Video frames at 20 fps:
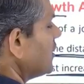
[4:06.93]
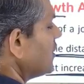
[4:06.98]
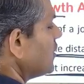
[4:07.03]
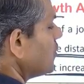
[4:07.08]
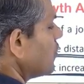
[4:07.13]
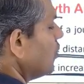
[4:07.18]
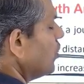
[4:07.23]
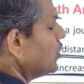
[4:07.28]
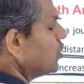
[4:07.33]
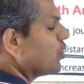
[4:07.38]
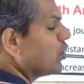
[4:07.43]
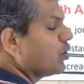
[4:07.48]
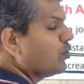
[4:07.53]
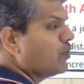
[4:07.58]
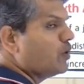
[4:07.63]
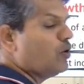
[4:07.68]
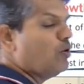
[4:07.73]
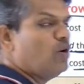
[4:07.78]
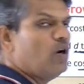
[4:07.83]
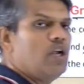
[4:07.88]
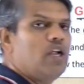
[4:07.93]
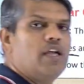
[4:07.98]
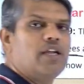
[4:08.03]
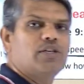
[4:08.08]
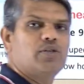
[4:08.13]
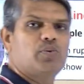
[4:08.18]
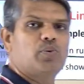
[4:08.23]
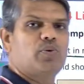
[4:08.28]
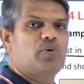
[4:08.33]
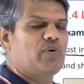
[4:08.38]
is going to give you
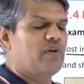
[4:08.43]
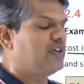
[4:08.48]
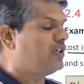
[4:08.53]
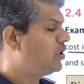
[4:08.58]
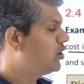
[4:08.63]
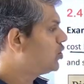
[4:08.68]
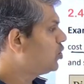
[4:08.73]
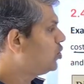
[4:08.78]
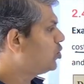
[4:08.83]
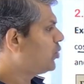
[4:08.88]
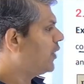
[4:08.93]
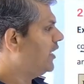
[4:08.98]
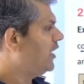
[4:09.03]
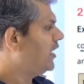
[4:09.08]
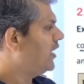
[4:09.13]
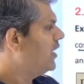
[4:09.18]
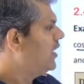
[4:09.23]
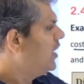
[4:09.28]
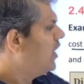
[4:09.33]
220.